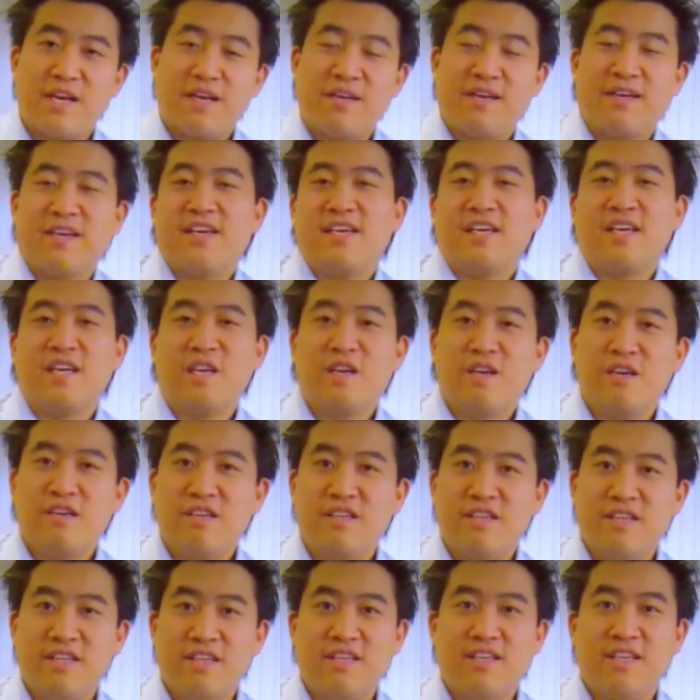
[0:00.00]

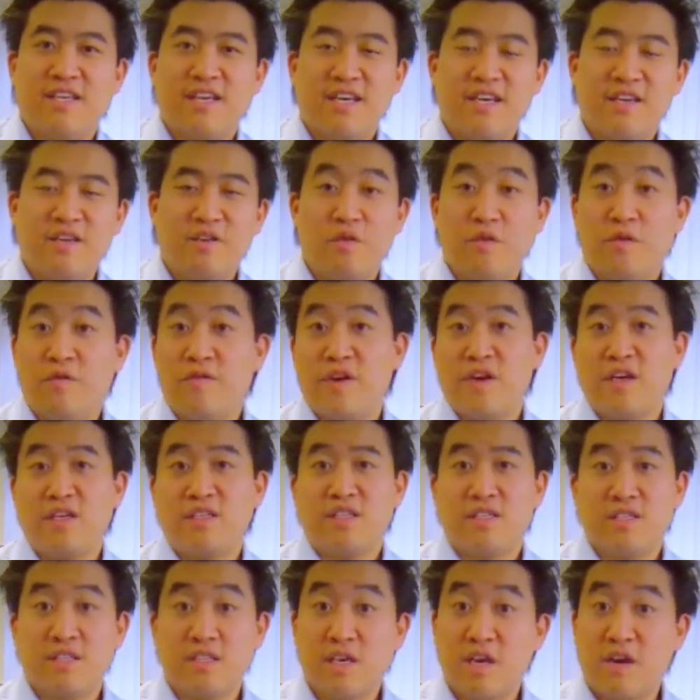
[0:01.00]
included in your first
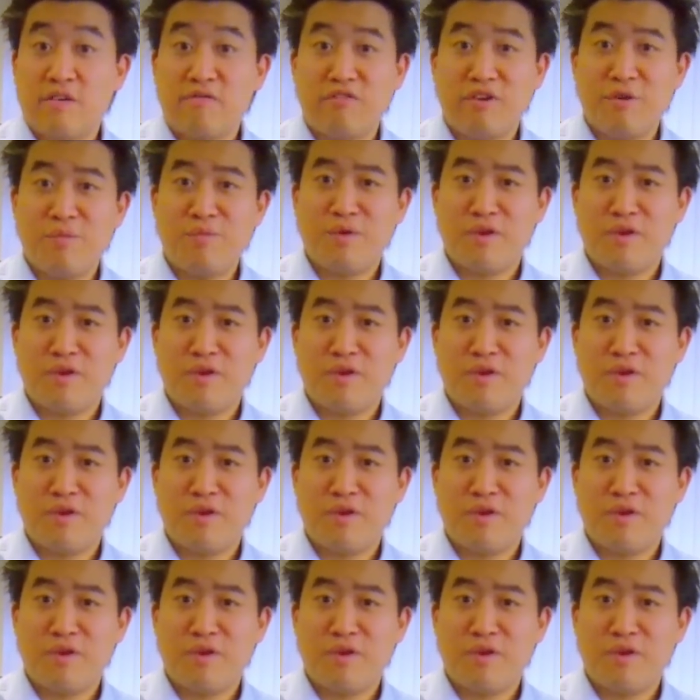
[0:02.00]
discovery